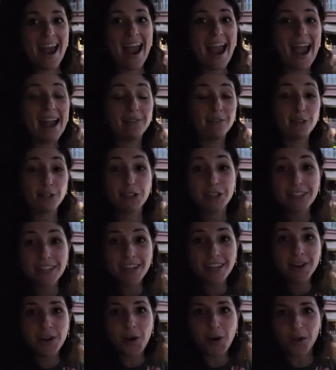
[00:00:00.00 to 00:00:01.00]
After
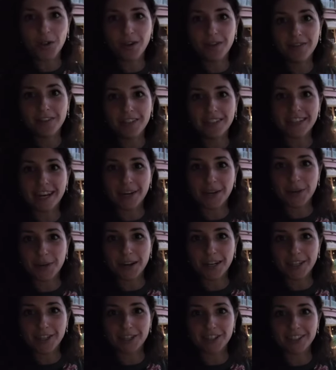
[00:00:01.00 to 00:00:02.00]
seeing all of the
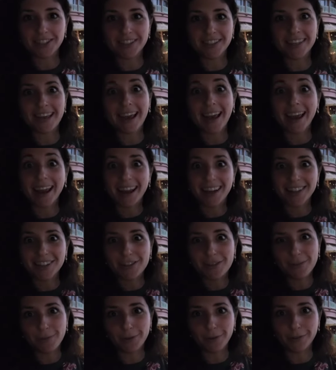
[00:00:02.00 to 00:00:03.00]
decorations
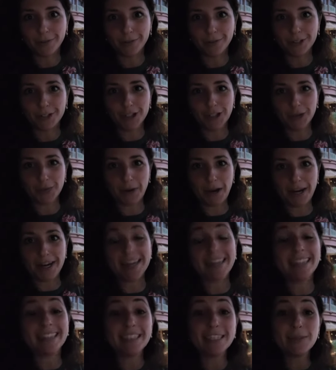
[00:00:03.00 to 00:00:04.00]
and the beautiful
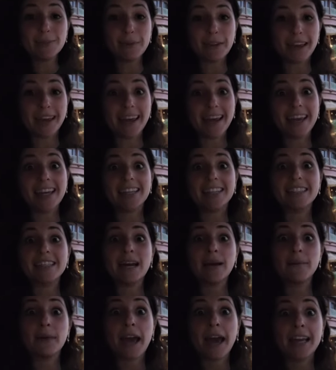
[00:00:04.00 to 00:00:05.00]
gingerbread display, it is
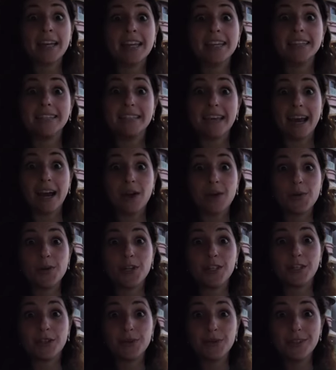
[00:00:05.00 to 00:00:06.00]
time to head
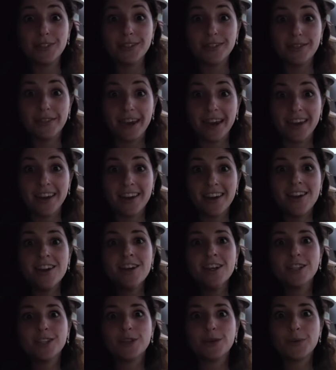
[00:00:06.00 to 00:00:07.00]
down to the savannah
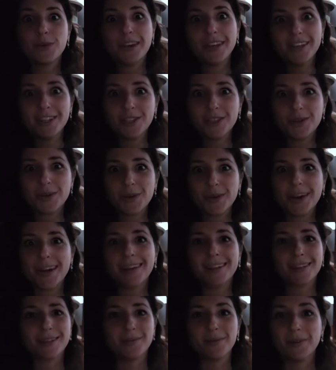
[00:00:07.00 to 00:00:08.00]
so we can
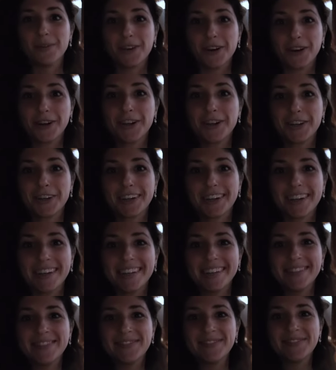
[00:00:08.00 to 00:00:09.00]
enjoy some of our cookie.